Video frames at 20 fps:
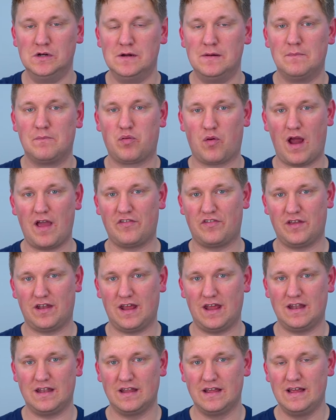
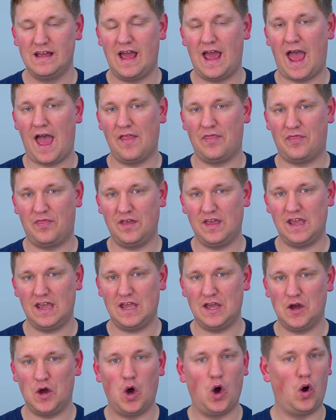president at
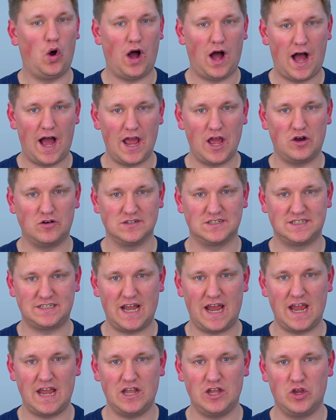the Ohio
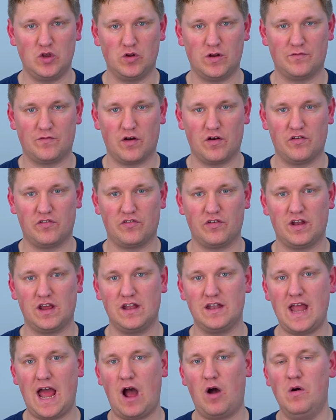State University.
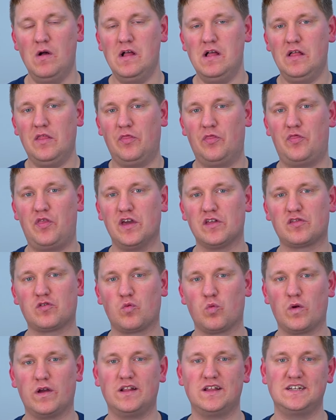Now, this
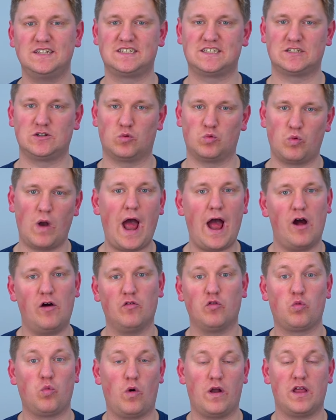really
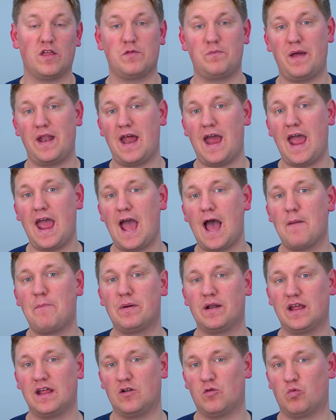surrounds what has been
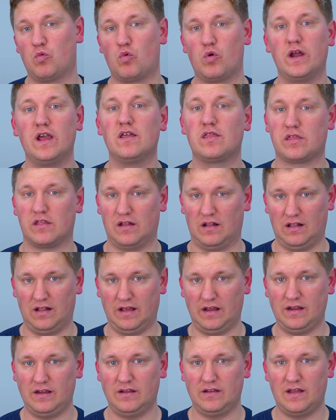happening
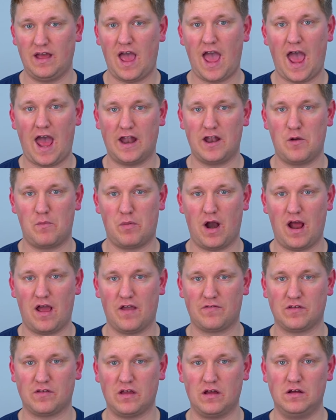recently at
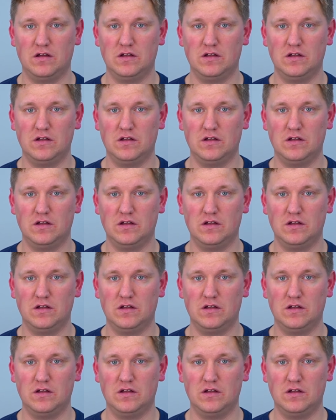Nebraska.